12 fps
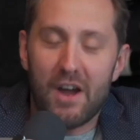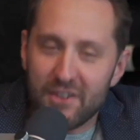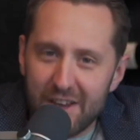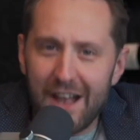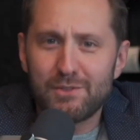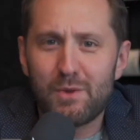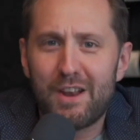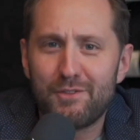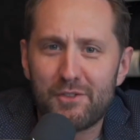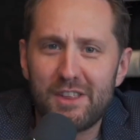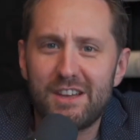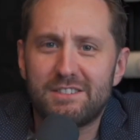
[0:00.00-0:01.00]
Are you guys ready
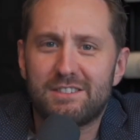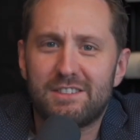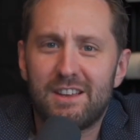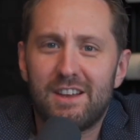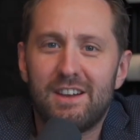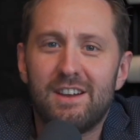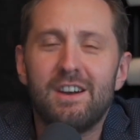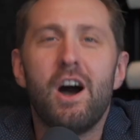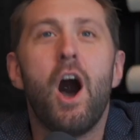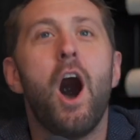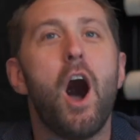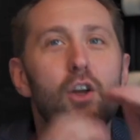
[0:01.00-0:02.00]
for this? Big
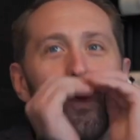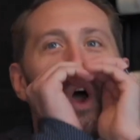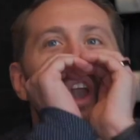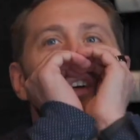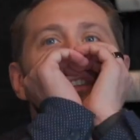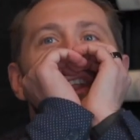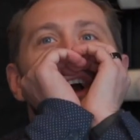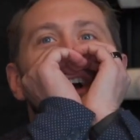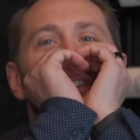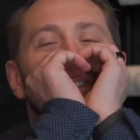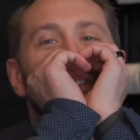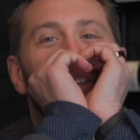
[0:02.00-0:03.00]
deal. Are you ready for this? This
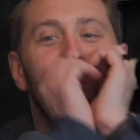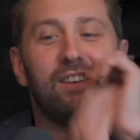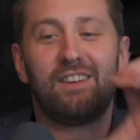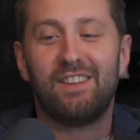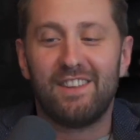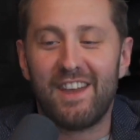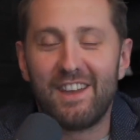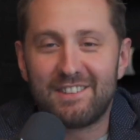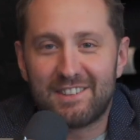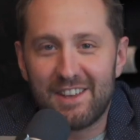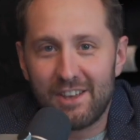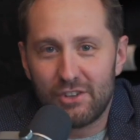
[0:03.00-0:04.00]
is a big deal. A big deal.
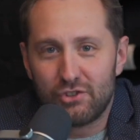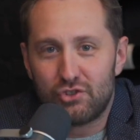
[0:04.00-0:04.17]
This is